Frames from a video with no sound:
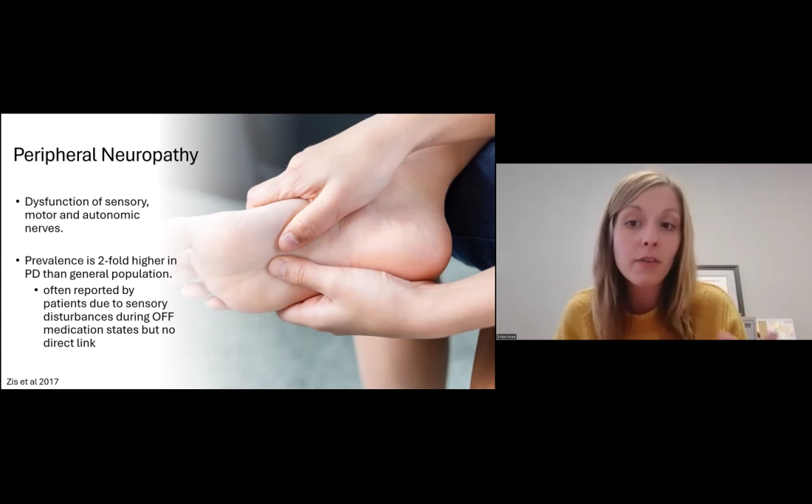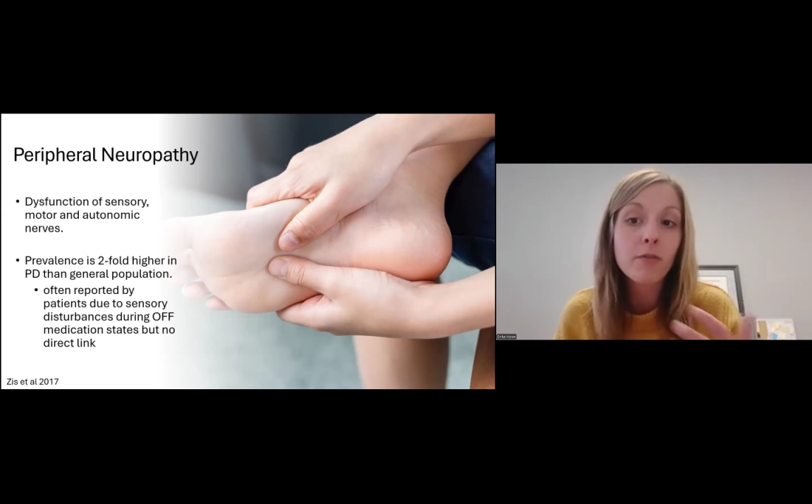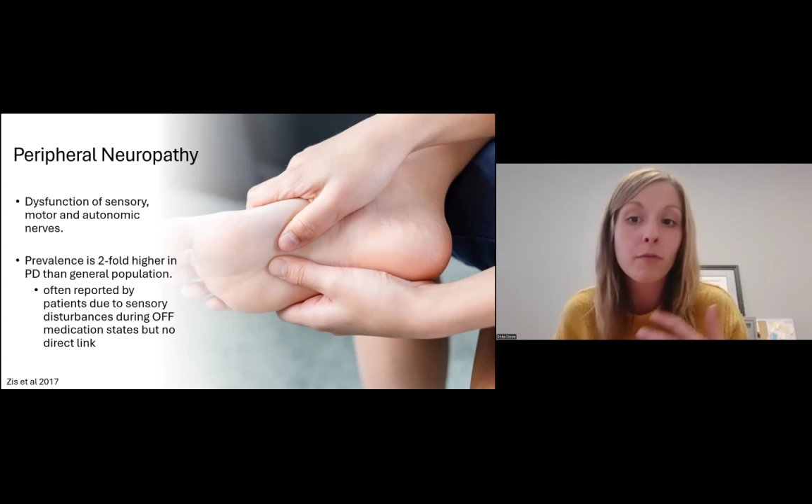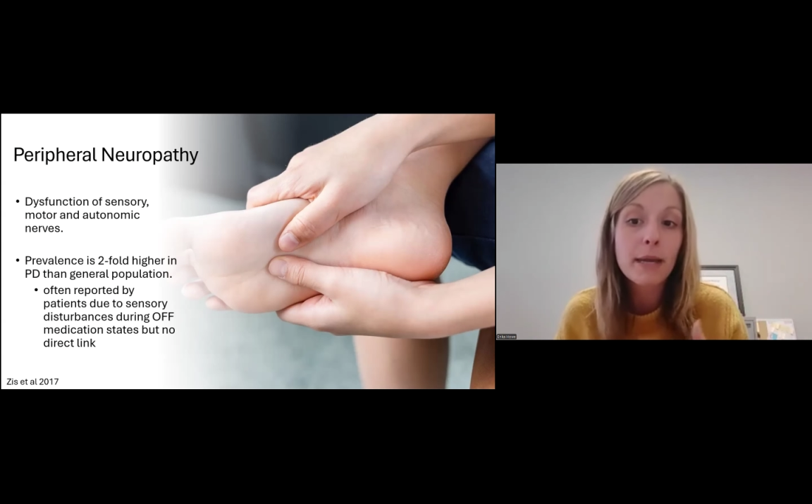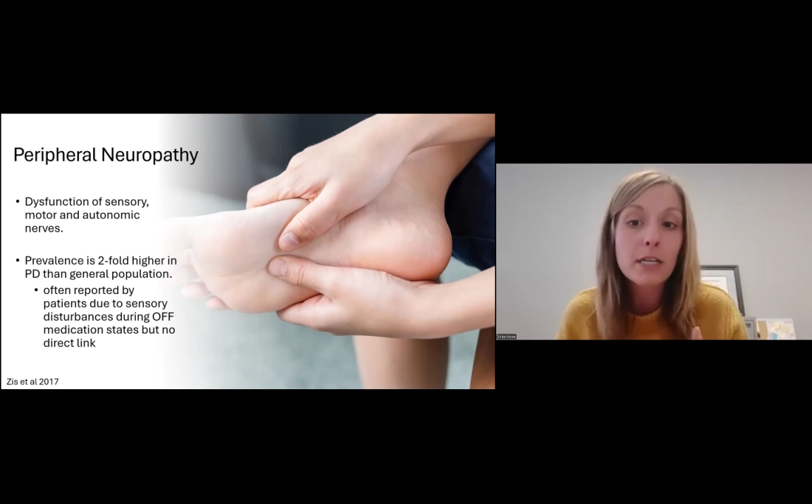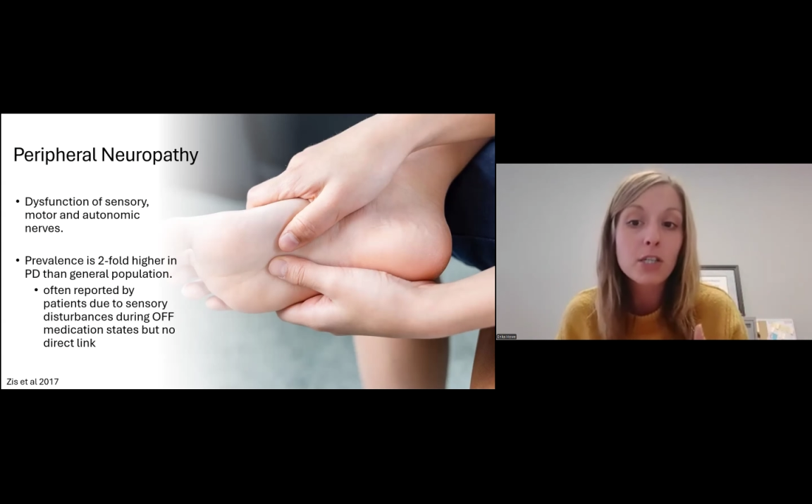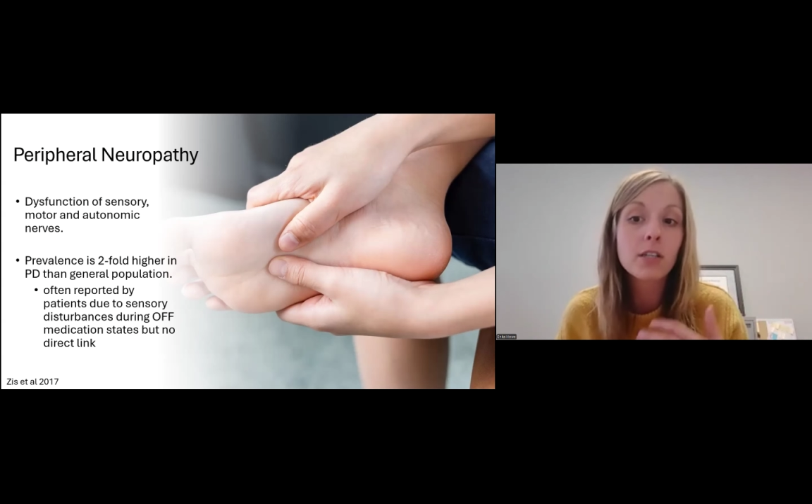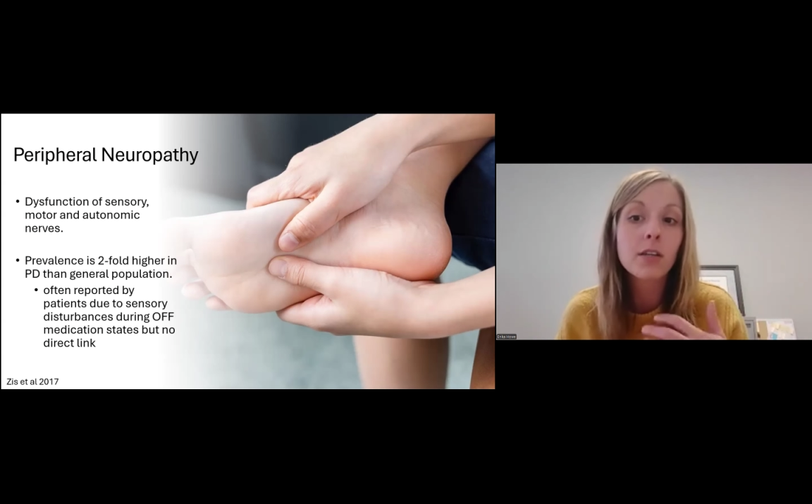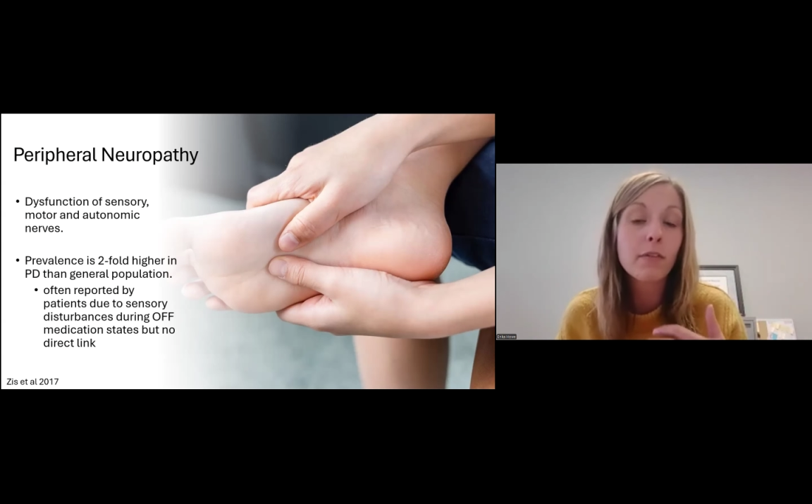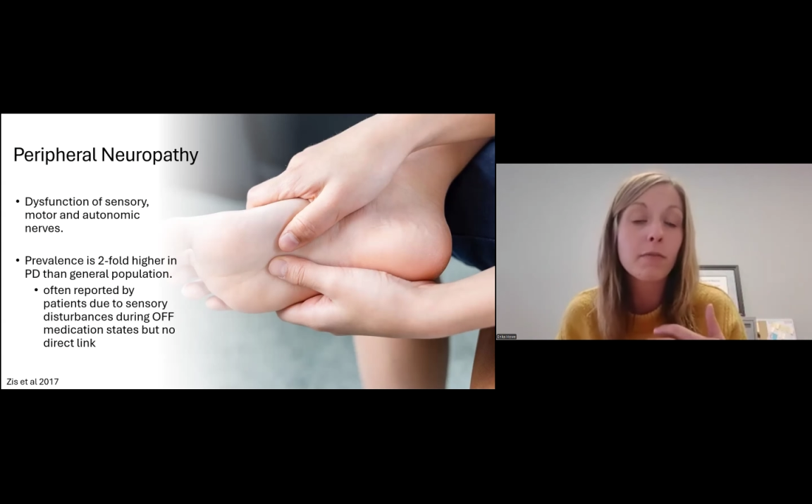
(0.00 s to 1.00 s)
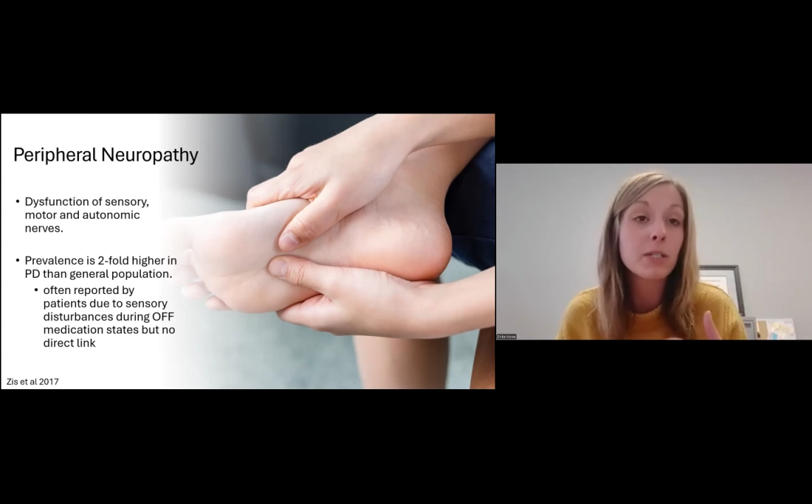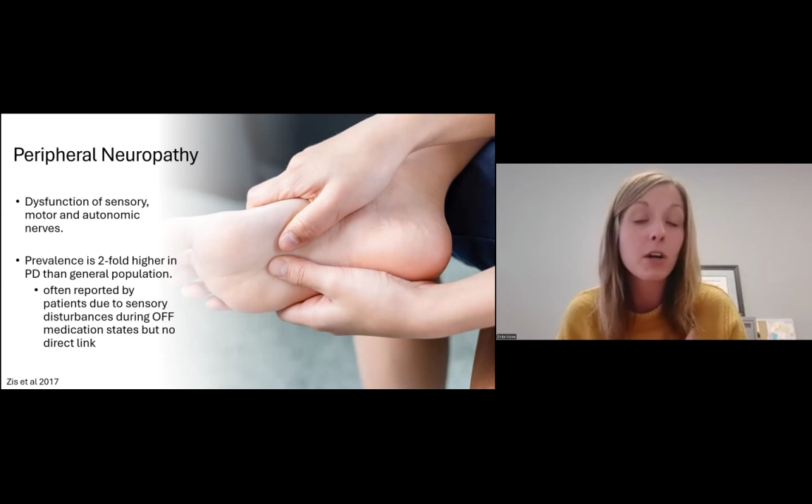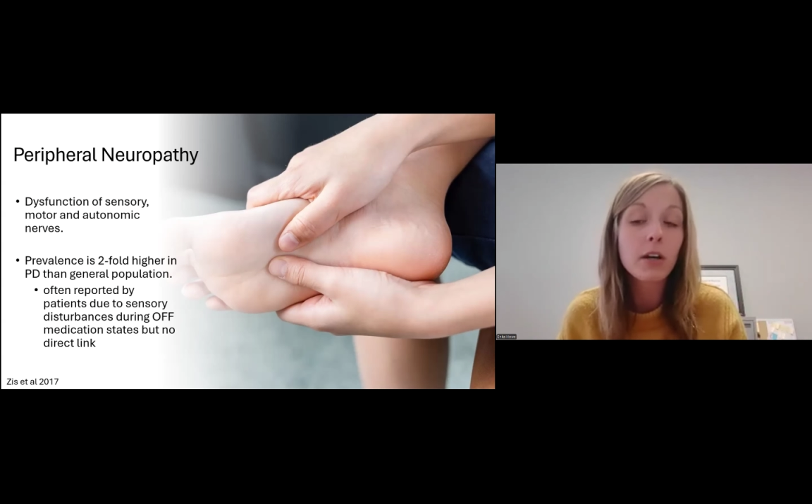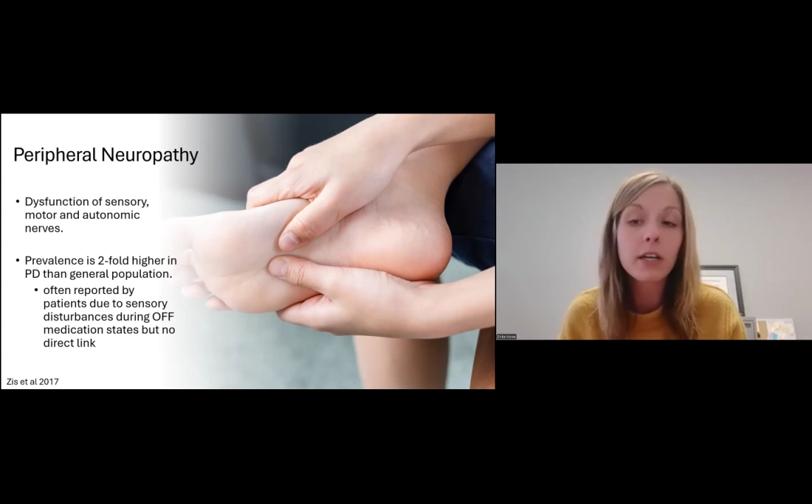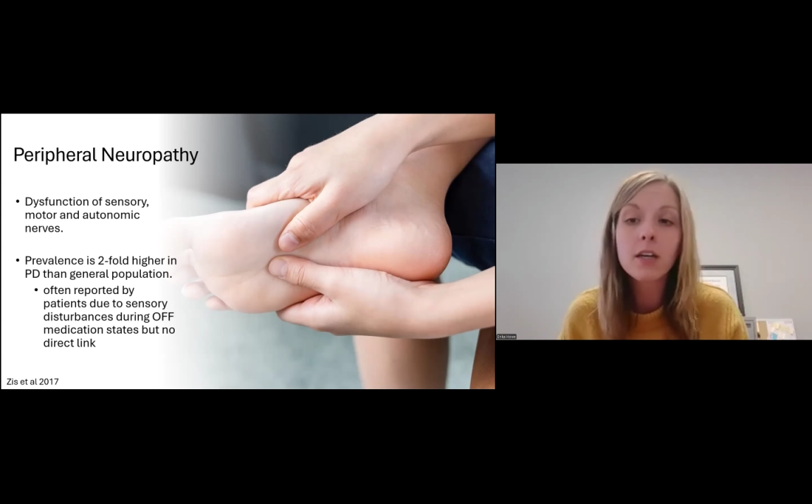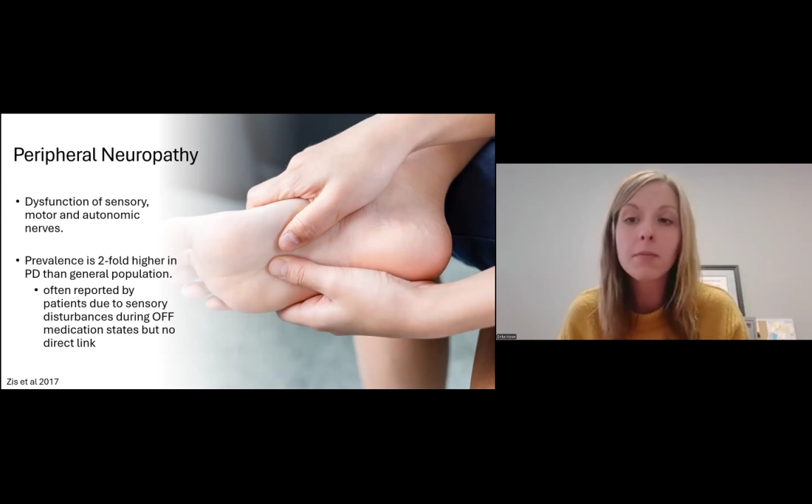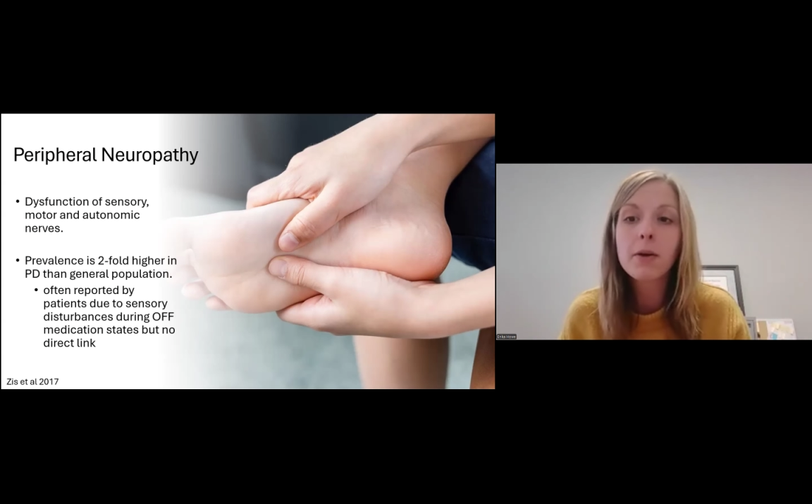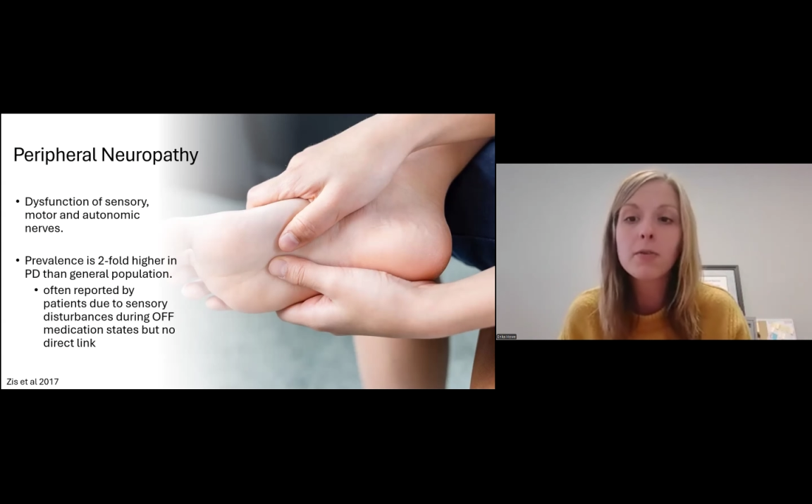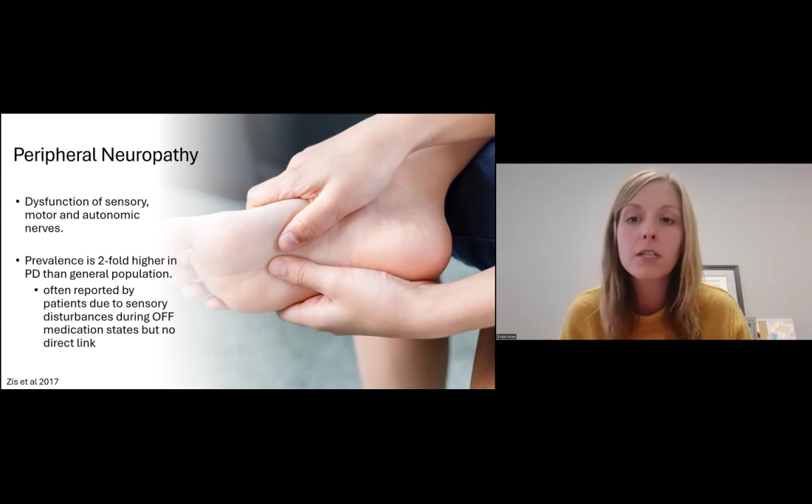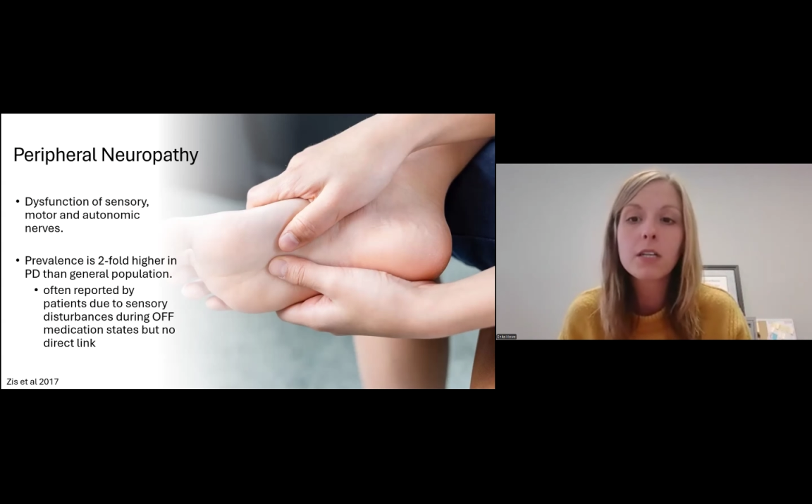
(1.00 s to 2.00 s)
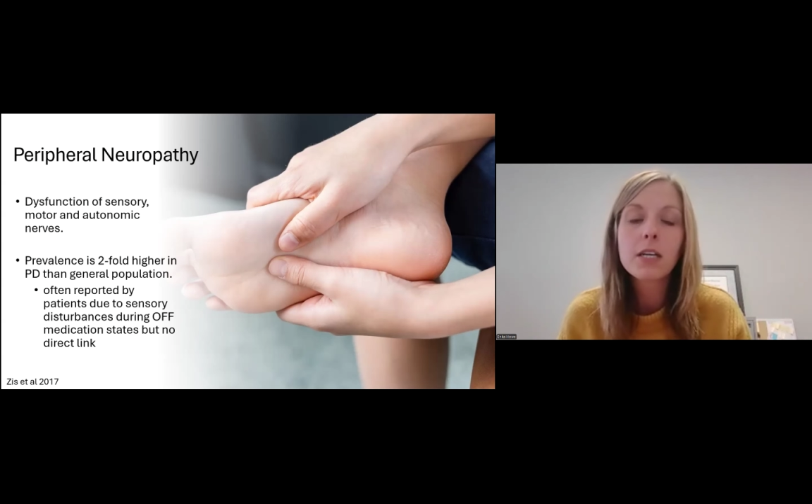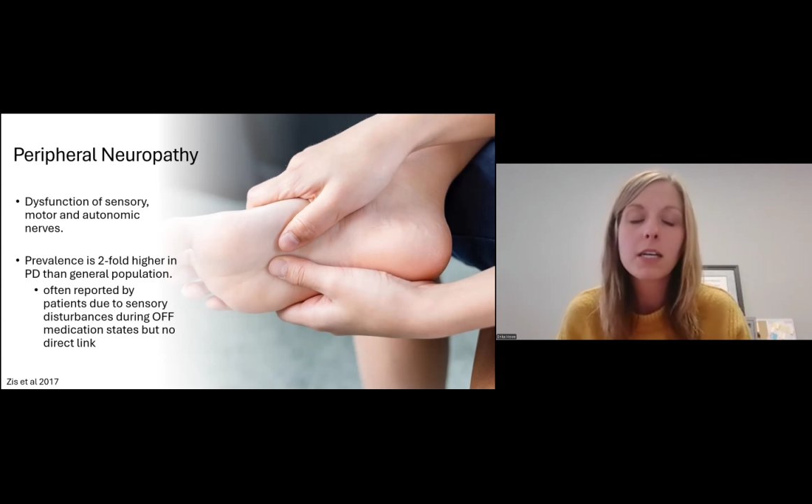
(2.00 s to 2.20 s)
information that we've been talking about.